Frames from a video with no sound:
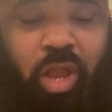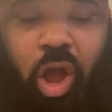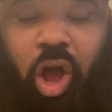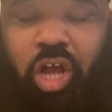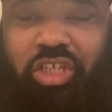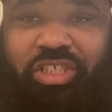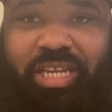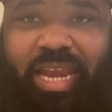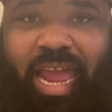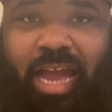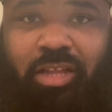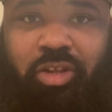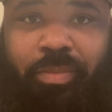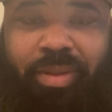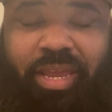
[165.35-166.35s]
Austin
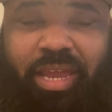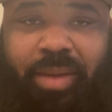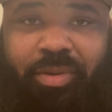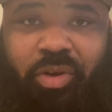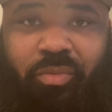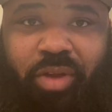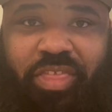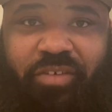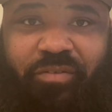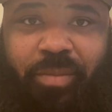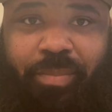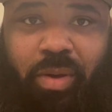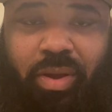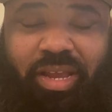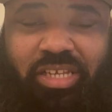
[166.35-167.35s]
Ekeler being able to run the
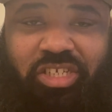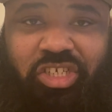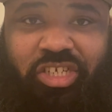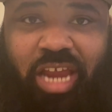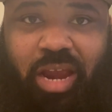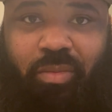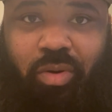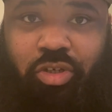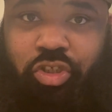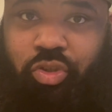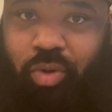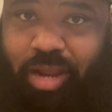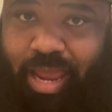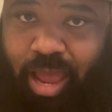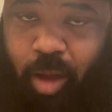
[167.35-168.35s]
football against the Jaguars is
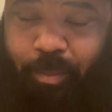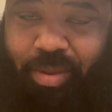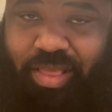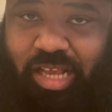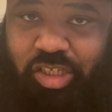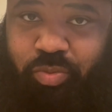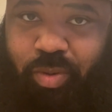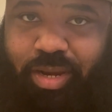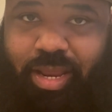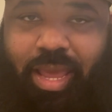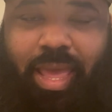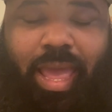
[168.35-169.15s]
going to help in this one.